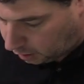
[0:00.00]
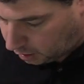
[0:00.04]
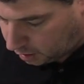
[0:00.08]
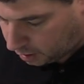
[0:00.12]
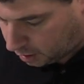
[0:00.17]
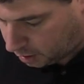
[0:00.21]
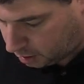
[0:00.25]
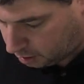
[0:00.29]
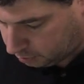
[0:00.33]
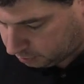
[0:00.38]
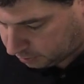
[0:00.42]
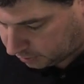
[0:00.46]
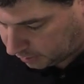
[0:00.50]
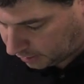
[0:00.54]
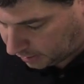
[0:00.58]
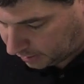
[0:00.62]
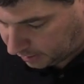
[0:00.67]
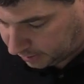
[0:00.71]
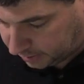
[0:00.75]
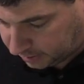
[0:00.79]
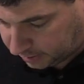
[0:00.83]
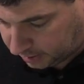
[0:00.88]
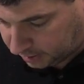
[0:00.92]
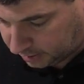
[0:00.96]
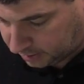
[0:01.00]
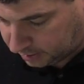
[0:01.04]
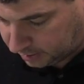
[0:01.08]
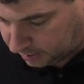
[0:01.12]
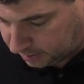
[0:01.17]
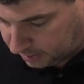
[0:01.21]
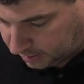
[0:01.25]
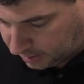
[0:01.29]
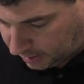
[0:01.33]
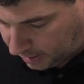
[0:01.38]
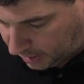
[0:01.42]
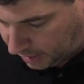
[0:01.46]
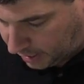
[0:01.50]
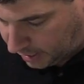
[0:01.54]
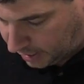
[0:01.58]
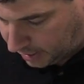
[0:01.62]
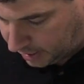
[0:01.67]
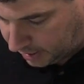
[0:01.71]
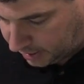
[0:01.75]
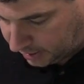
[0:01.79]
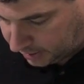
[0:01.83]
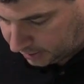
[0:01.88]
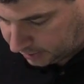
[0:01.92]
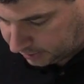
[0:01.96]
okay
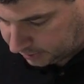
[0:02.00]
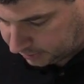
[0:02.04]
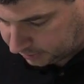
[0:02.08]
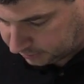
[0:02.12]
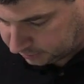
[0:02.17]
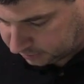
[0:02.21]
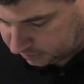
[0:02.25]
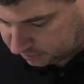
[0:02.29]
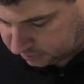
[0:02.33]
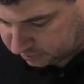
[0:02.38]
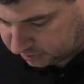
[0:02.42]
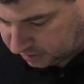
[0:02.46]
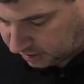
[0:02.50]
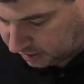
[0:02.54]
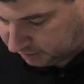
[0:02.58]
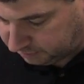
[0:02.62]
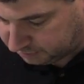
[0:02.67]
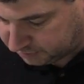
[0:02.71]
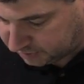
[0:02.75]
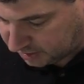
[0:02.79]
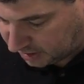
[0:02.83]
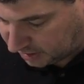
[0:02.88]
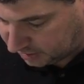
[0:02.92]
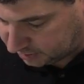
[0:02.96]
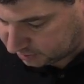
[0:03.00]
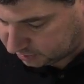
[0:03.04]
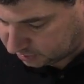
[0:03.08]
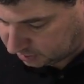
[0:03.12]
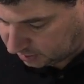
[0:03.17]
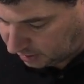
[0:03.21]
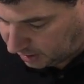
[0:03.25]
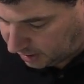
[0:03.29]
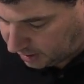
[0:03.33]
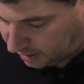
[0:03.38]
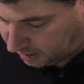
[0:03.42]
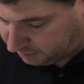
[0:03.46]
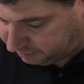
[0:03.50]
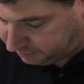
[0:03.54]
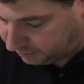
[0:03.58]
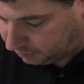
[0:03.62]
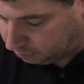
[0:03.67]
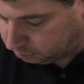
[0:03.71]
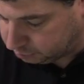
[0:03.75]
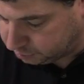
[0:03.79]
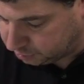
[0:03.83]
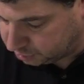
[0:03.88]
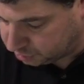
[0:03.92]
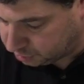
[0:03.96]
and um, Steve says uh,
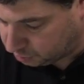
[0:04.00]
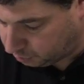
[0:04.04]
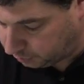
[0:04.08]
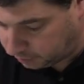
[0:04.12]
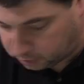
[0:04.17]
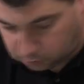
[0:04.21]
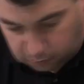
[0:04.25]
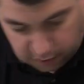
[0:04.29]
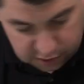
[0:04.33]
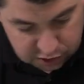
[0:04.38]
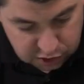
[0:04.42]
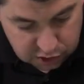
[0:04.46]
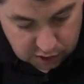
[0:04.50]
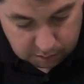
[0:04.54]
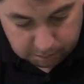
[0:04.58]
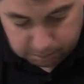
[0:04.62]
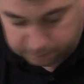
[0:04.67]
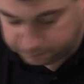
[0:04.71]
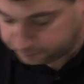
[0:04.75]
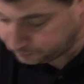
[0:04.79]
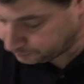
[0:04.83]
Phil just a quick question